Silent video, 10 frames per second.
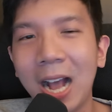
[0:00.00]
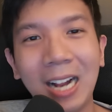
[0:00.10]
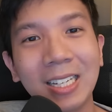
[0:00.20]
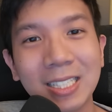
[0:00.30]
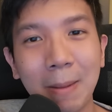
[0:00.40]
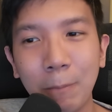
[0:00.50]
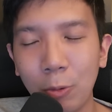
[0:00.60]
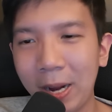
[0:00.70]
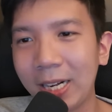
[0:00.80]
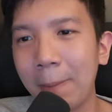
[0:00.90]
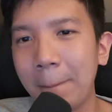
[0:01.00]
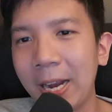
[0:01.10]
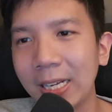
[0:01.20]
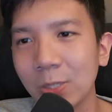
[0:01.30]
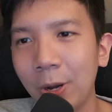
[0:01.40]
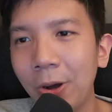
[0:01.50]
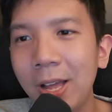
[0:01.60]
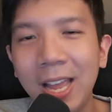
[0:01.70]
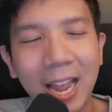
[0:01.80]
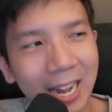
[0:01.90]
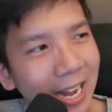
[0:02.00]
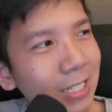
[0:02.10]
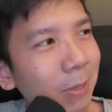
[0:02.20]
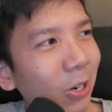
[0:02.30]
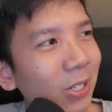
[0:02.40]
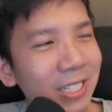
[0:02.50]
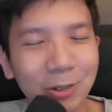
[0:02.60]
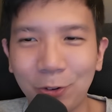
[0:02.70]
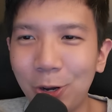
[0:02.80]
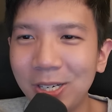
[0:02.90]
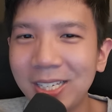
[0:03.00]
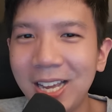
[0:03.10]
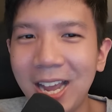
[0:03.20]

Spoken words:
I think Sampo might come back as well. And last but not least, of course,